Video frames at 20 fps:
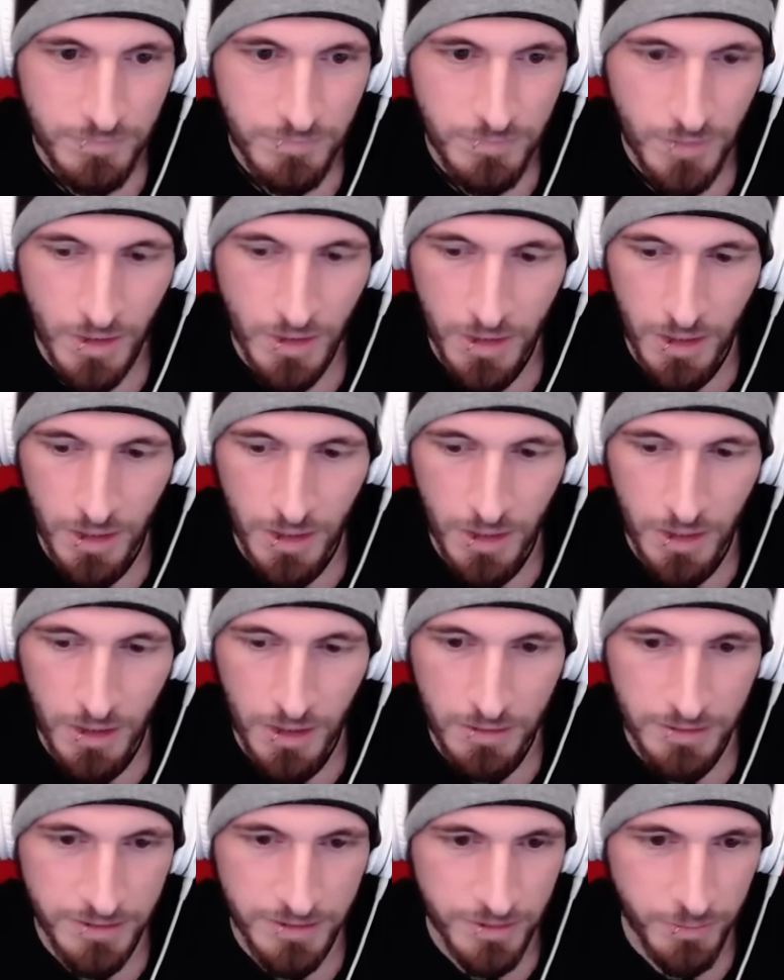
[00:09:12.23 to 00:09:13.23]
Uh,
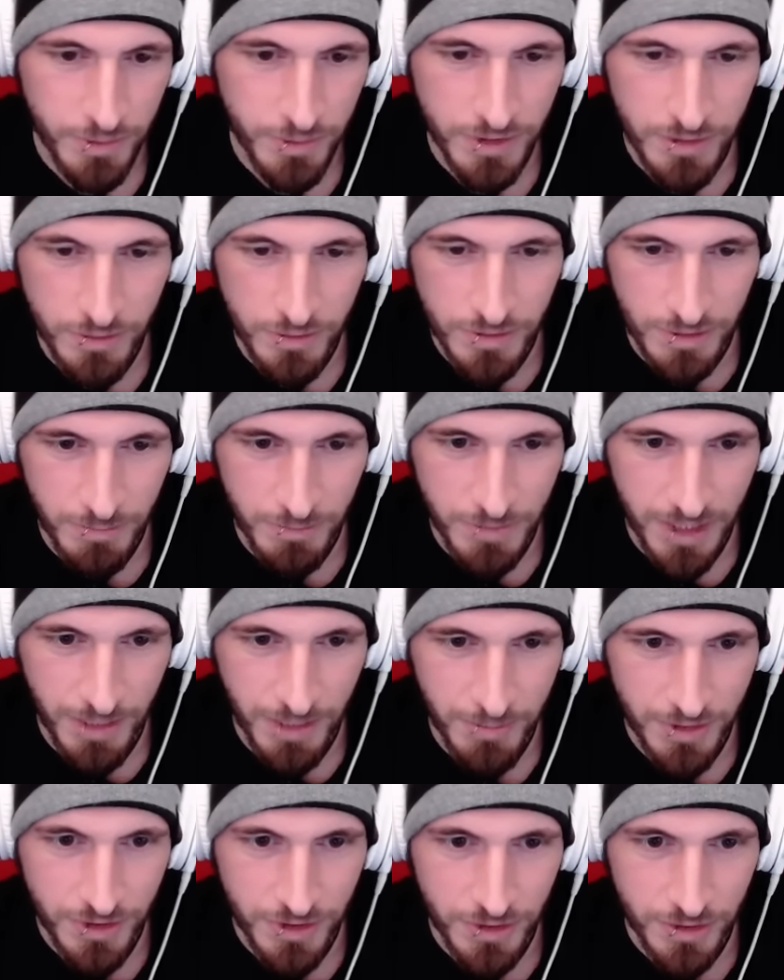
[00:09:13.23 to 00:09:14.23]
let's see, we can do some
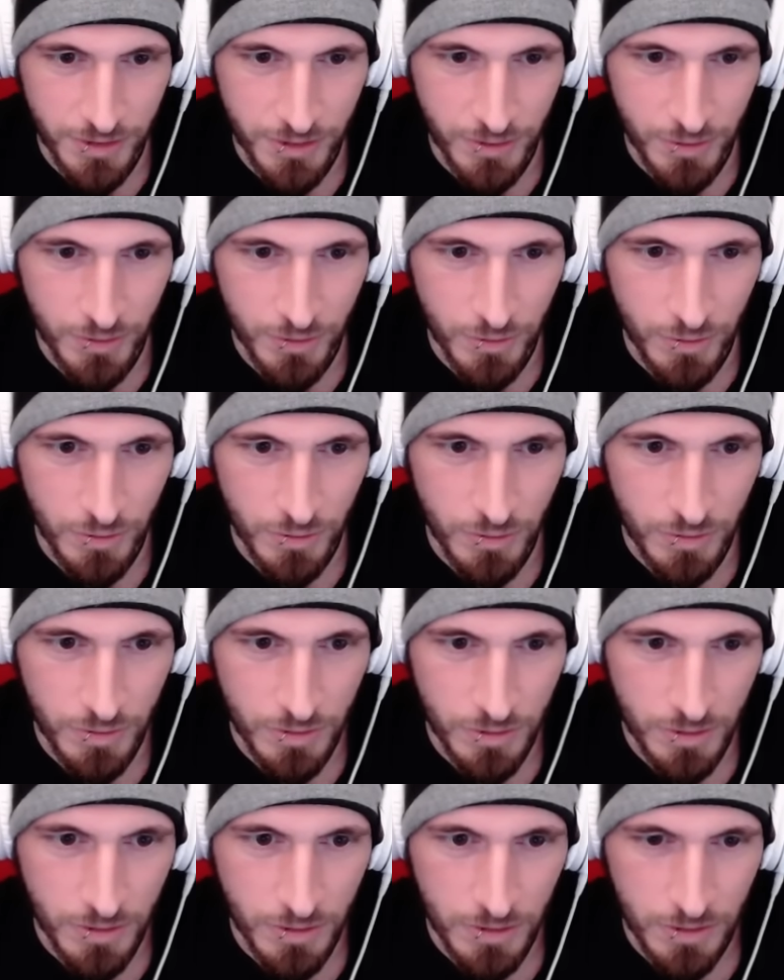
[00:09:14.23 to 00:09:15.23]
damage to
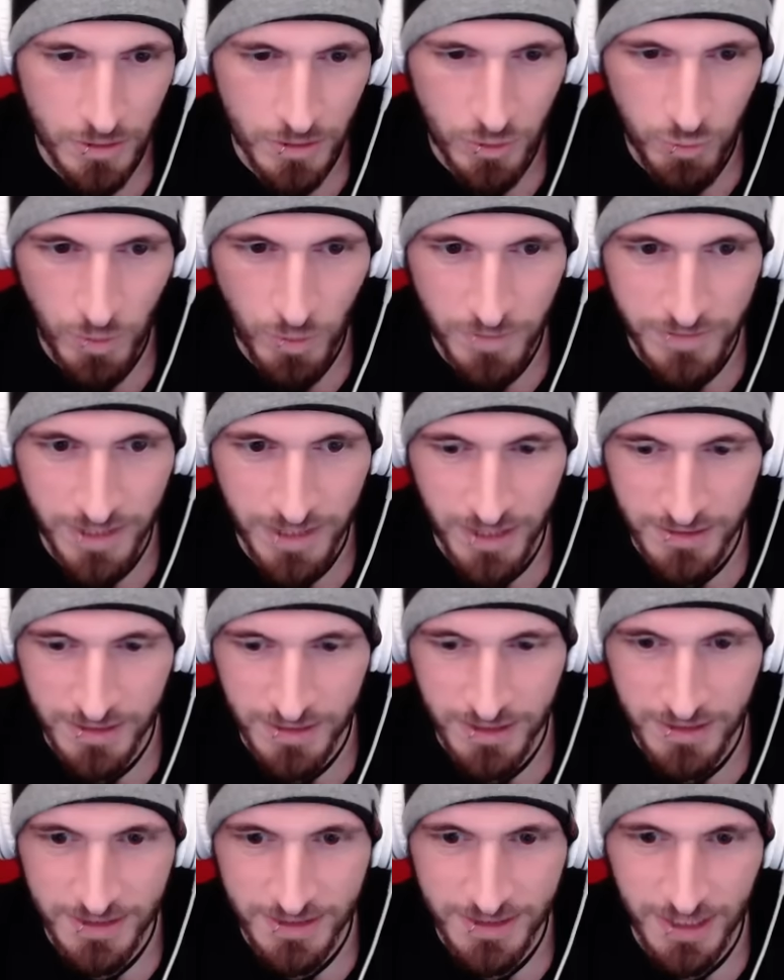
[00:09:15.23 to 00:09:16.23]
12,000 on
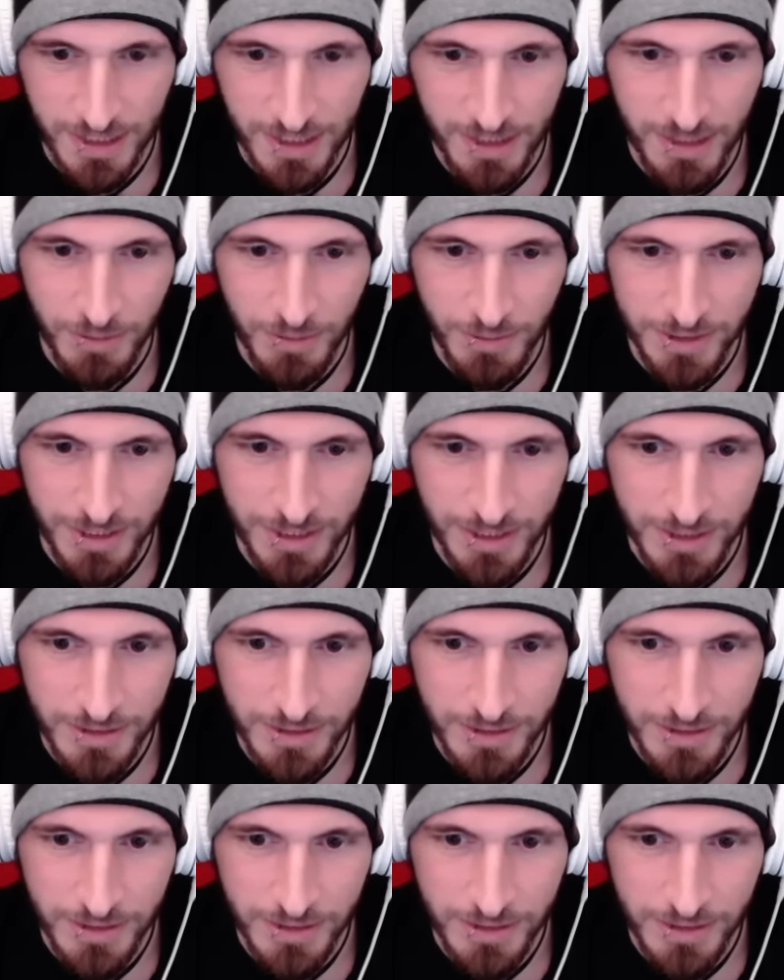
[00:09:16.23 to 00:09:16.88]
the second hit with that.